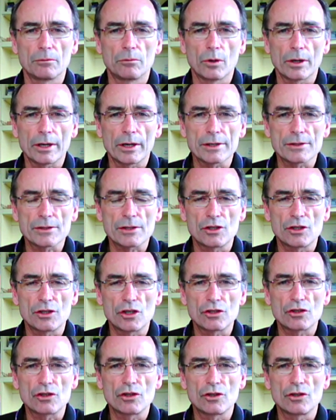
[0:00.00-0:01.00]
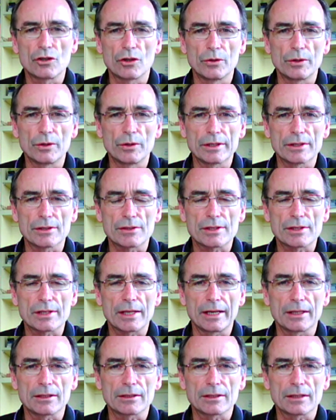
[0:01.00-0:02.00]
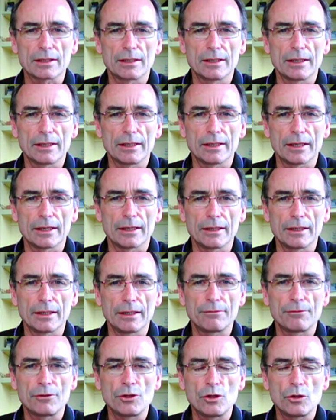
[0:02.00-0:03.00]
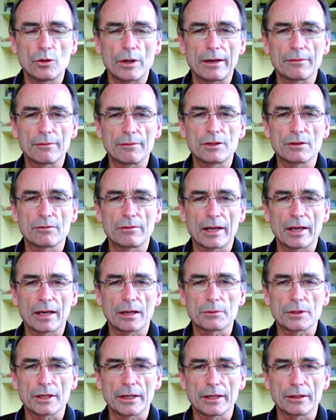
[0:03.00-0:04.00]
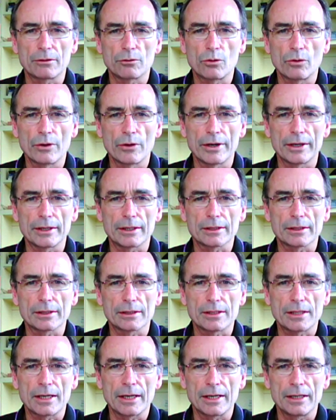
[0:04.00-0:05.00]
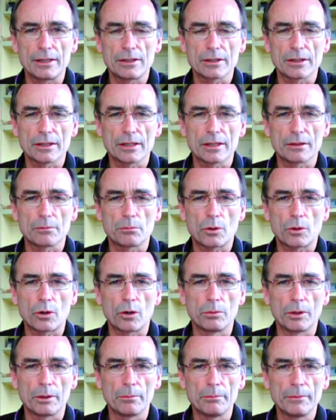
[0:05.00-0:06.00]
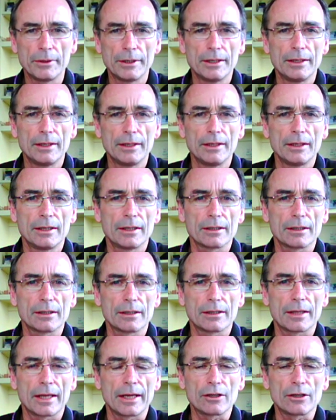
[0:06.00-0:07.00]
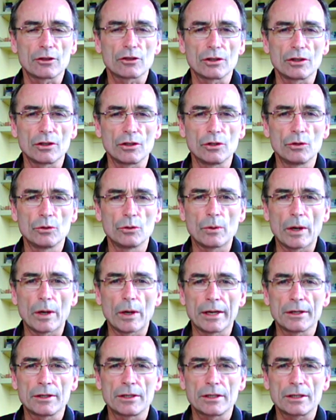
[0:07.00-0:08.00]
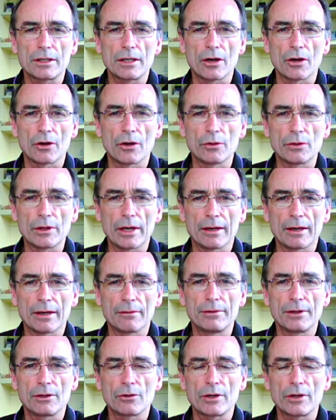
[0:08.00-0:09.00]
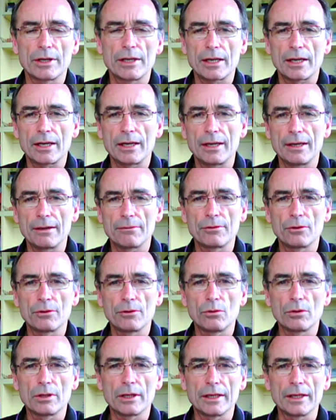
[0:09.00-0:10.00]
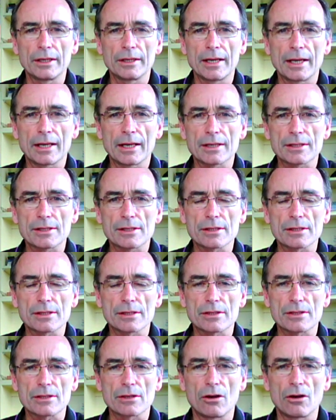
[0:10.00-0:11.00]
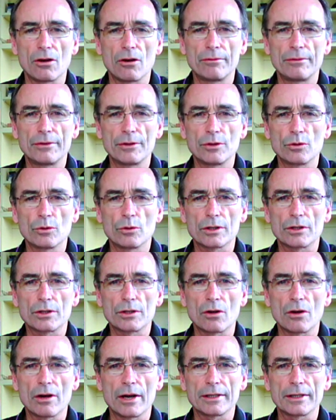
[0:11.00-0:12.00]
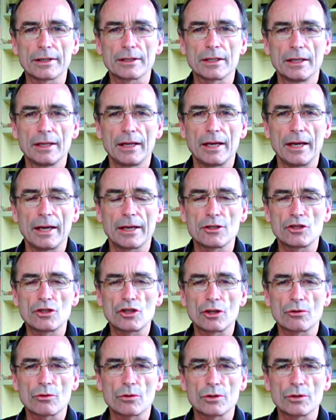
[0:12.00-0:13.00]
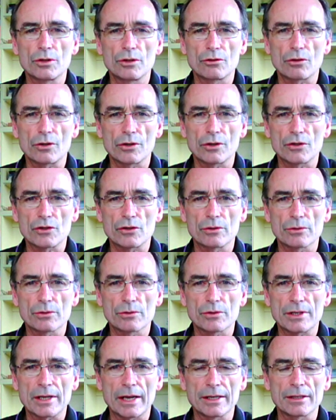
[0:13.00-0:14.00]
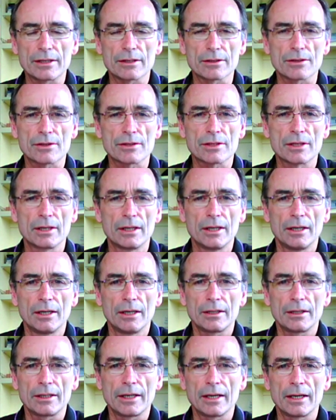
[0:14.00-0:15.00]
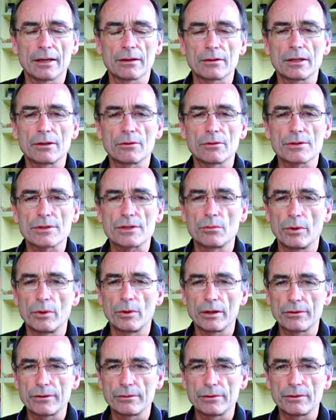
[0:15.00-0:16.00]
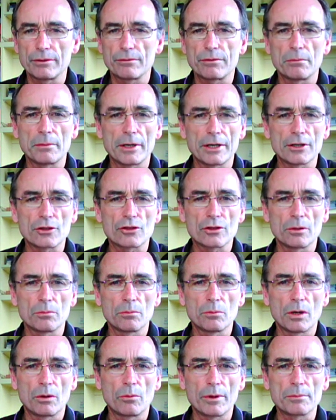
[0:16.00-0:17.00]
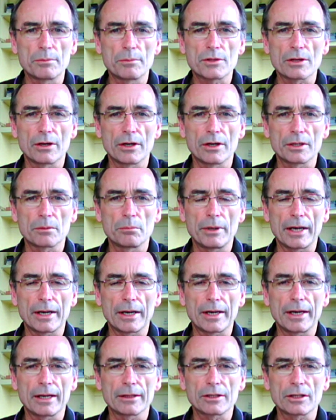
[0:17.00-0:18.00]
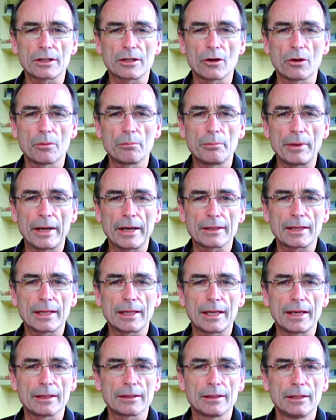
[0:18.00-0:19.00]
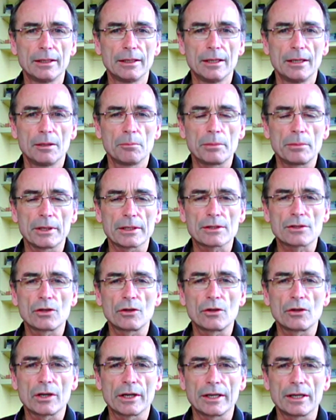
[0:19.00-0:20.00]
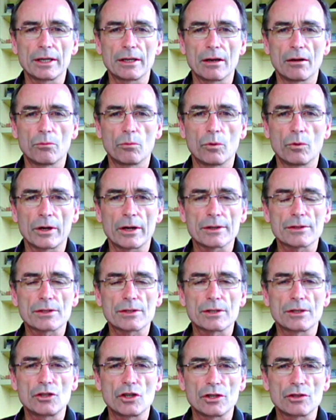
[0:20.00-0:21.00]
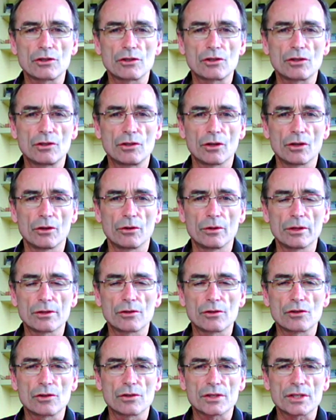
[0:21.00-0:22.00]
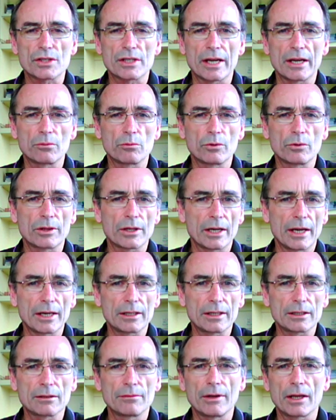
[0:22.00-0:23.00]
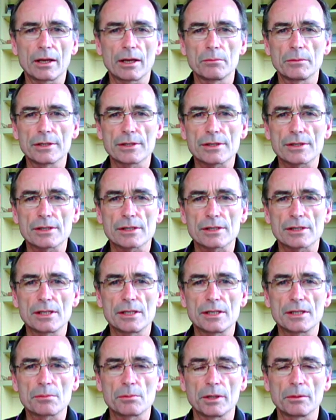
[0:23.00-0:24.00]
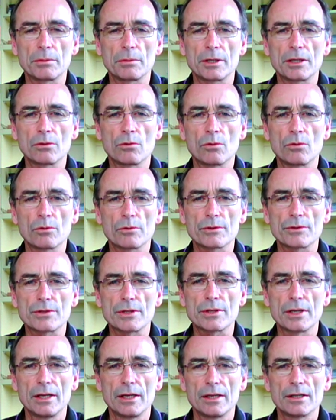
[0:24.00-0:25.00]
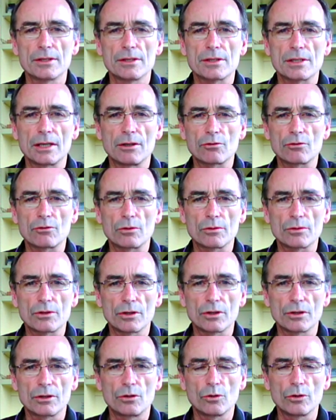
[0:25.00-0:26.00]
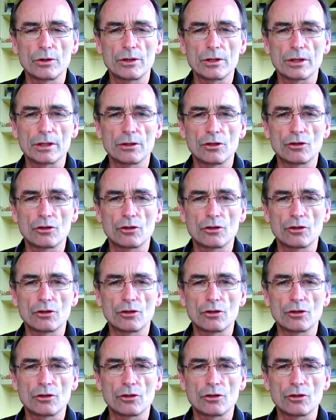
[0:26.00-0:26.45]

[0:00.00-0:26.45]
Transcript: what I suggest you do is that if you have developed a chronic tendon problem, that you undergo a very careful analysis of your diet and general nutritional status. Now there is a wealth of information on my website about how to go about that, but certainly what I suggest you do is you start with an active elements assessment, because central to good